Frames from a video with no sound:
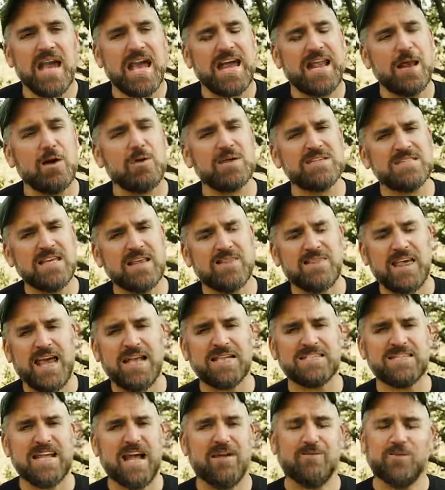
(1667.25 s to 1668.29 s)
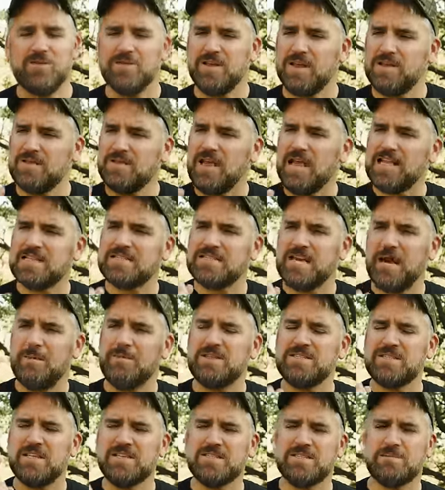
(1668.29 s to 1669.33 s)
And I want to say thanks to everyone that likes,
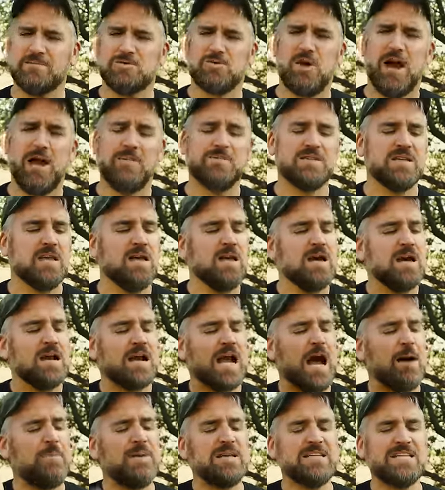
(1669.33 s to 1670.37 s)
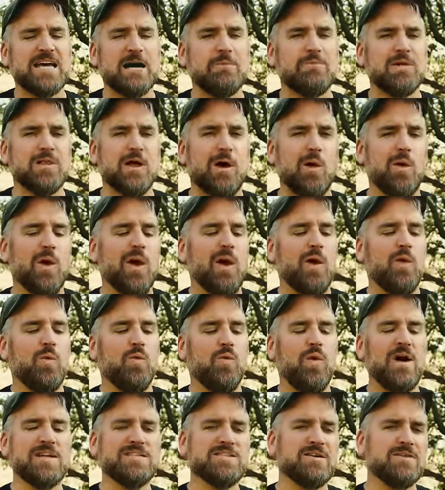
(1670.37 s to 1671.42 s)
comments, and subscribes. Comment down below
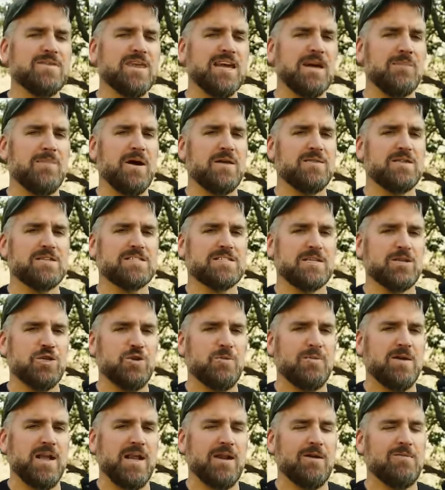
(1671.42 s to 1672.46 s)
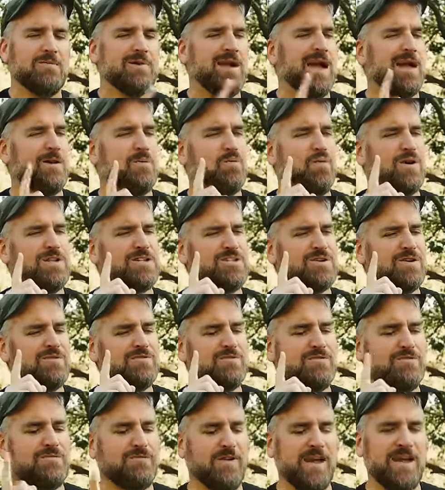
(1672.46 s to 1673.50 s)
what you think about this illuminator and what your
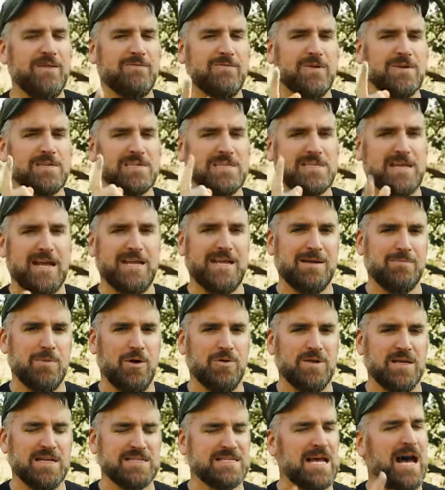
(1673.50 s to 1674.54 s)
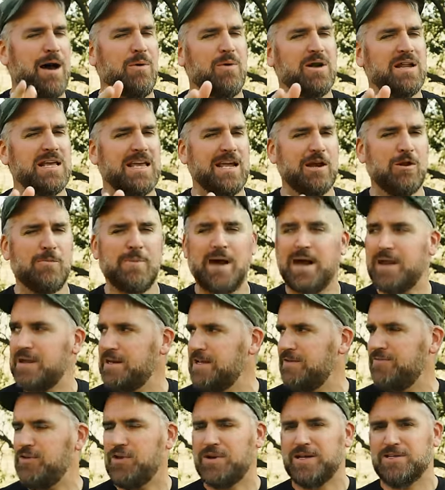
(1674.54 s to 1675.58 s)
favorite setting mode is. I want to hear about it
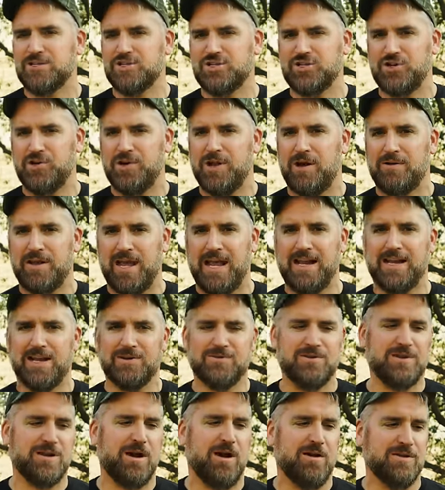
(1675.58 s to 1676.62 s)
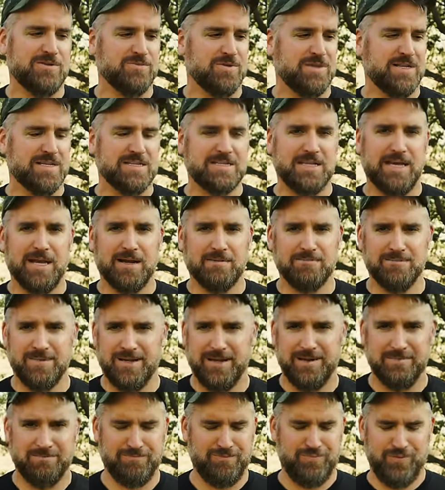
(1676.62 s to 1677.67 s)
and if you can shoot out 800 yards with this thing
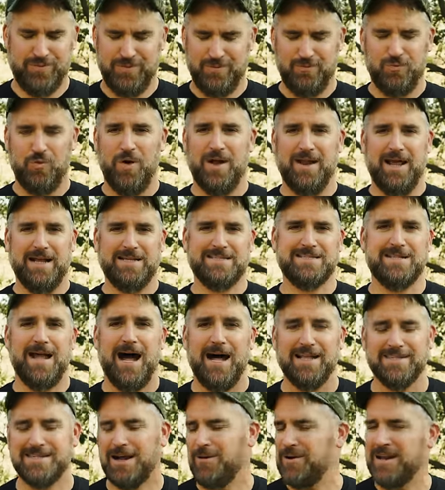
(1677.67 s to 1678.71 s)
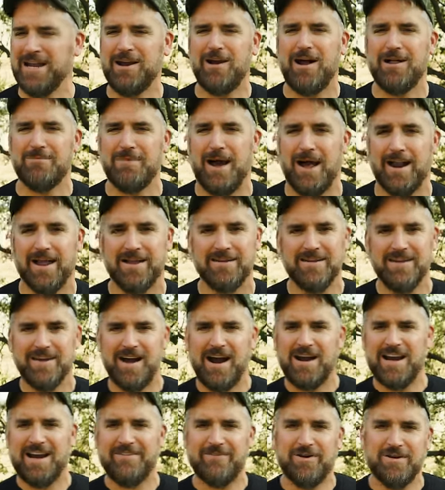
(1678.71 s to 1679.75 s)
in 1x nods. I want to hear all about it.
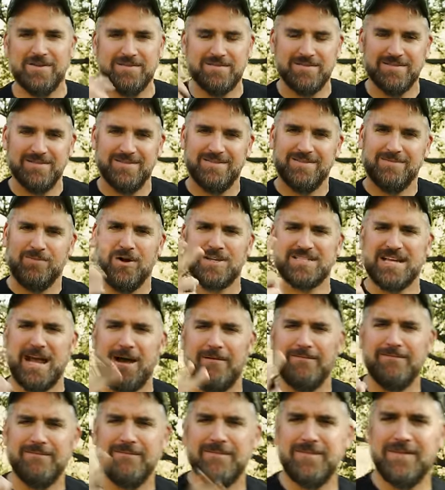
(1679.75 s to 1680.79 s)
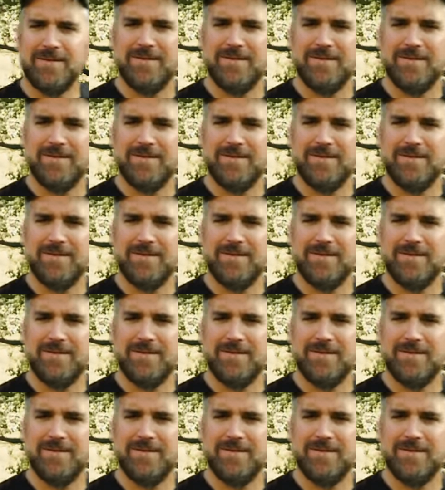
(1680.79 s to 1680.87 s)
All right, everyone, wash out.